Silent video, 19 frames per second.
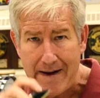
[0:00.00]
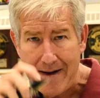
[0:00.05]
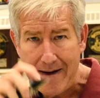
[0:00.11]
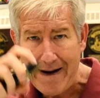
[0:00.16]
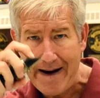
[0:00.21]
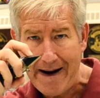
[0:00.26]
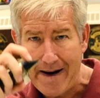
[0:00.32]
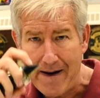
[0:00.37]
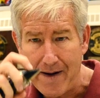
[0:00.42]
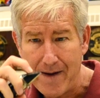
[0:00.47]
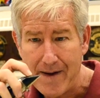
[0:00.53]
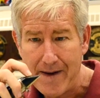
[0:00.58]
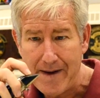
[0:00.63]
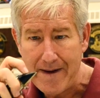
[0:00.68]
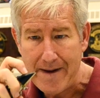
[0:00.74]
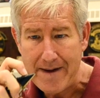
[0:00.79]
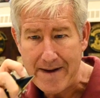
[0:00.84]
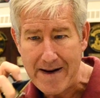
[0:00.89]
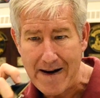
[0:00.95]
Now,
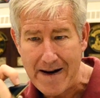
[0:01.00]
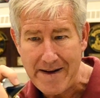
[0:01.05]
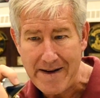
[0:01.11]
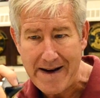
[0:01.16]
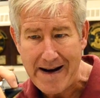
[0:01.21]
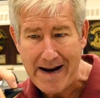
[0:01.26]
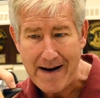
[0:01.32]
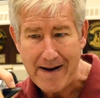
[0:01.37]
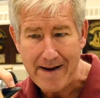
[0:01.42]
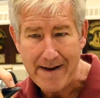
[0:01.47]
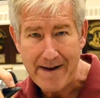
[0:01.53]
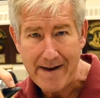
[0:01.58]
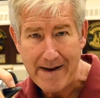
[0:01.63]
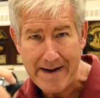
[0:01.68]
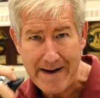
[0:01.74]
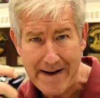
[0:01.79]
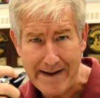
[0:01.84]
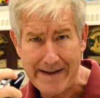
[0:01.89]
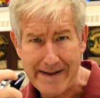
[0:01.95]
you got that?
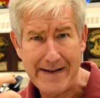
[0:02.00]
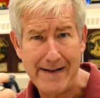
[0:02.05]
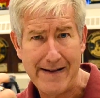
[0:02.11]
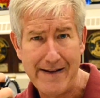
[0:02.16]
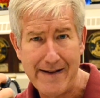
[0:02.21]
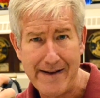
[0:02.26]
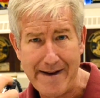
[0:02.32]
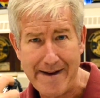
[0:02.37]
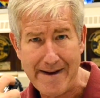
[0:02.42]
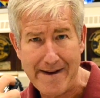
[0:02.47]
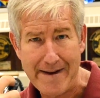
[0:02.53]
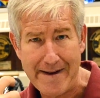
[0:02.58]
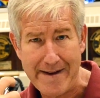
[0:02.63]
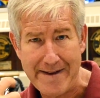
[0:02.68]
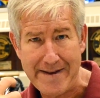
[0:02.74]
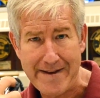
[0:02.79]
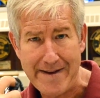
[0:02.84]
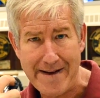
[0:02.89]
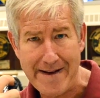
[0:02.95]

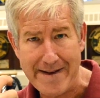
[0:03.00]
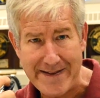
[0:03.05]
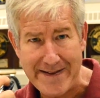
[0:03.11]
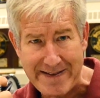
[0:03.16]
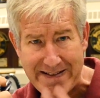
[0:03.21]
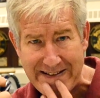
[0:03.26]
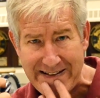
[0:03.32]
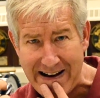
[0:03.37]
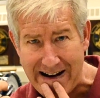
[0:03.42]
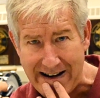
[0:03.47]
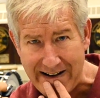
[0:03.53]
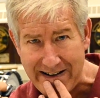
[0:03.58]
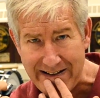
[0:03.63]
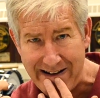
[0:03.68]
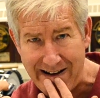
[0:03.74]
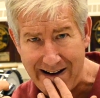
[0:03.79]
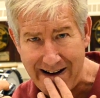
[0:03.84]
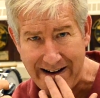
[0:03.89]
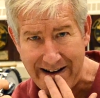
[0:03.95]
I stuck
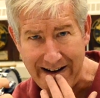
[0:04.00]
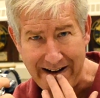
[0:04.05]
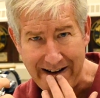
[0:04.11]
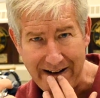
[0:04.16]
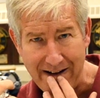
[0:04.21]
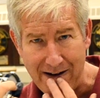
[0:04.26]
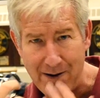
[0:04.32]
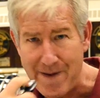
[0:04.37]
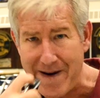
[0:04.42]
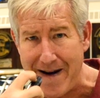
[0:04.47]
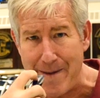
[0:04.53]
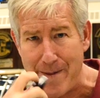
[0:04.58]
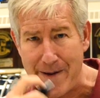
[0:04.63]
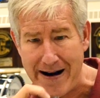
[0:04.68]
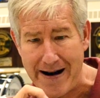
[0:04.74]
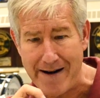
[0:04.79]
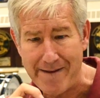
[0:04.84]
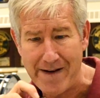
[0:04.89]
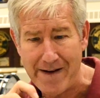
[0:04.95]
talking. Okay,
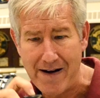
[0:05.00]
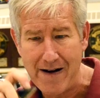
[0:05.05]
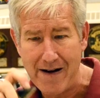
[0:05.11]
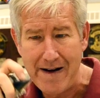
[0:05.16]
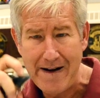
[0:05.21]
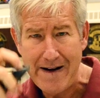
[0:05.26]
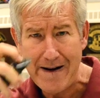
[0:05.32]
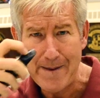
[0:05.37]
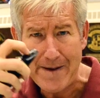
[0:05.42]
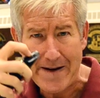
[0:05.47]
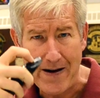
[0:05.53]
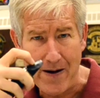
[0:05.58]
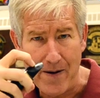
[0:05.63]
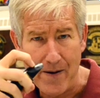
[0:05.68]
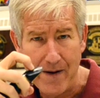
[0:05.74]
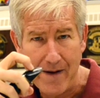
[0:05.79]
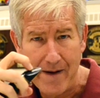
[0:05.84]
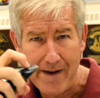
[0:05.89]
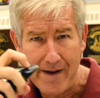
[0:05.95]
whatever. Here we go.
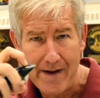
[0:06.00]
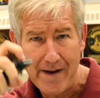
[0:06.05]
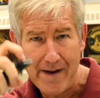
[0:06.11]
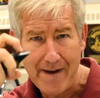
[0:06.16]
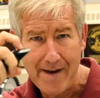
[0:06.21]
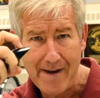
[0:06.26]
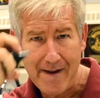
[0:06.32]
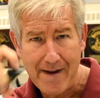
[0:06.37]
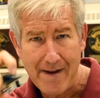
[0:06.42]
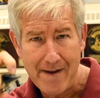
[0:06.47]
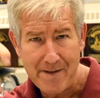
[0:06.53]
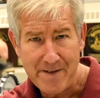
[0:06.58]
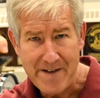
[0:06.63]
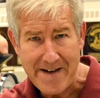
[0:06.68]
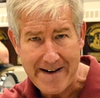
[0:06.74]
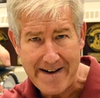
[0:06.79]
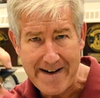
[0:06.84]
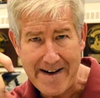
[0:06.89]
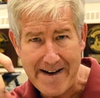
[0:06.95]

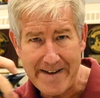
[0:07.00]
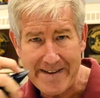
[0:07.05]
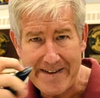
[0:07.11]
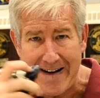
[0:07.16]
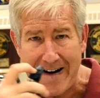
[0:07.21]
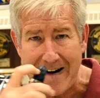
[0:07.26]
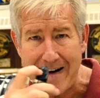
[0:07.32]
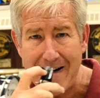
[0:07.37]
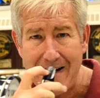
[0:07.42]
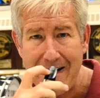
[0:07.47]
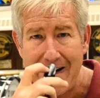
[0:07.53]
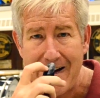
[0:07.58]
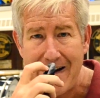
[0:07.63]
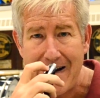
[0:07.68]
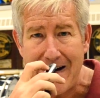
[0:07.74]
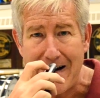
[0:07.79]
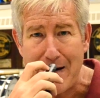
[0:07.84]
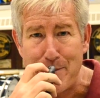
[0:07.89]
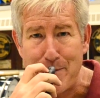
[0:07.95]
Fingernails there.
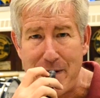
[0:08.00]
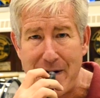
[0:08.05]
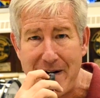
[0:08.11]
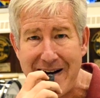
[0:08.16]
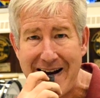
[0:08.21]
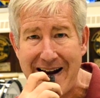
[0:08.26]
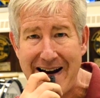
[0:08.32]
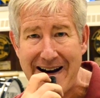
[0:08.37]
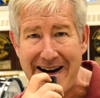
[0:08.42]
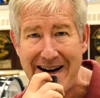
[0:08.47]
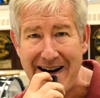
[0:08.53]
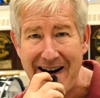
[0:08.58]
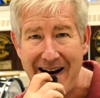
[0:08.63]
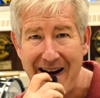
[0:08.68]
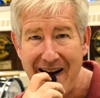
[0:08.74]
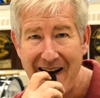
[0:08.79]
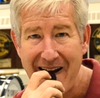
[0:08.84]
I can put that in.